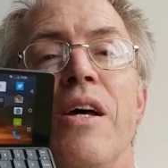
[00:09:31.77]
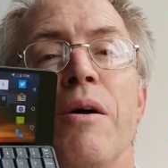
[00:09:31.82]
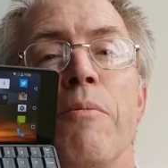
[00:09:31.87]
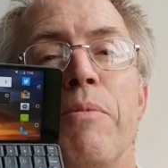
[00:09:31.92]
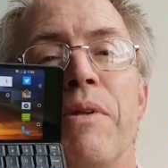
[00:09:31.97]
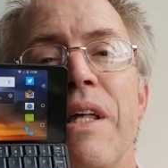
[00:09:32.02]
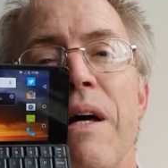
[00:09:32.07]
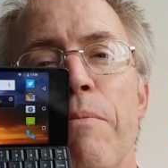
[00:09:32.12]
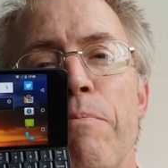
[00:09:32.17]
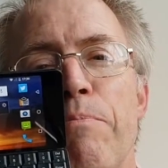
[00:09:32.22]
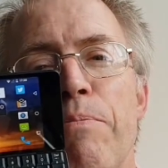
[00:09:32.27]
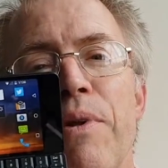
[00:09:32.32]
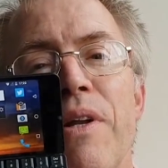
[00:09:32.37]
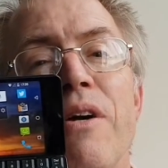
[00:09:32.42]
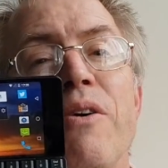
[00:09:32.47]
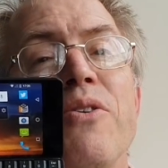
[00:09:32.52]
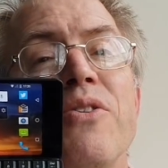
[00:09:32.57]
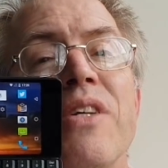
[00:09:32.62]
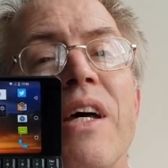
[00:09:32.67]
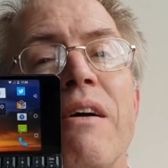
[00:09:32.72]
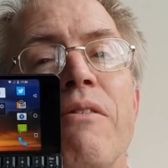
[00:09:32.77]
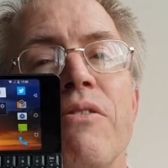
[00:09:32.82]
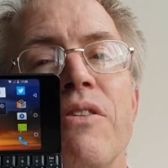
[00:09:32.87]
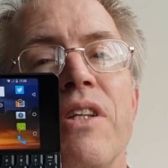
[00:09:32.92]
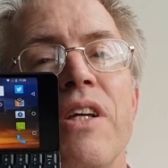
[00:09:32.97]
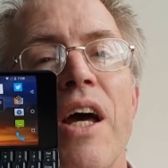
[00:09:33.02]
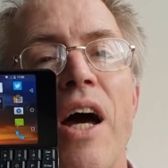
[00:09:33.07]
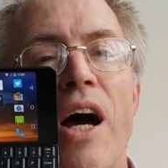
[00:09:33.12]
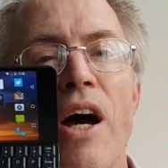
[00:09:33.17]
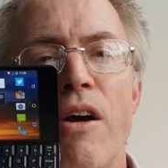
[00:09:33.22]
but that blows out
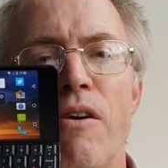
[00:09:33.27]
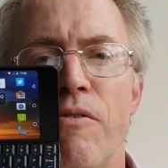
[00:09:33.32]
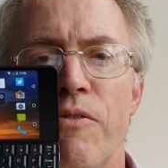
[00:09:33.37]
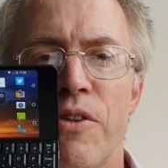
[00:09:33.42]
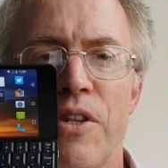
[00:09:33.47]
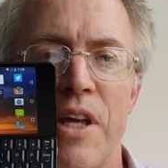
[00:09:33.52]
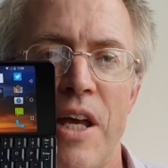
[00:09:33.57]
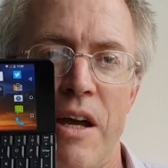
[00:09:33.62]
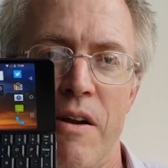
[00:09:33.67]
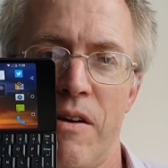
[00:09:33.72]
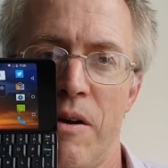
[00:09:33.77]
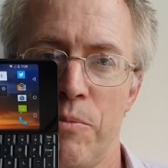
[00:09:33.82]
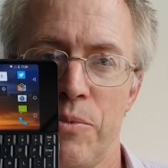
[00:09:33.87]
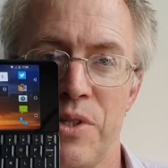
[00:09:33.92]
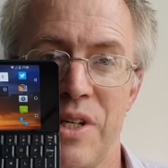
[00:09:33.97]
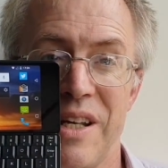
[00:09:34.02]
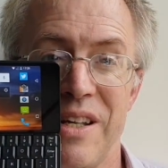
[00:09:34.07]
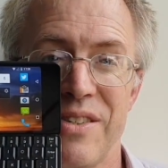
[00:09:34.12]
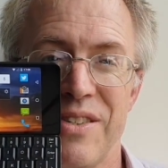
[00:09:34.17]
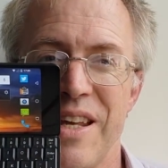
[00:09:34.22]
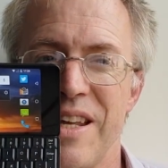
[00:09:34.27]
the over-the-air updates,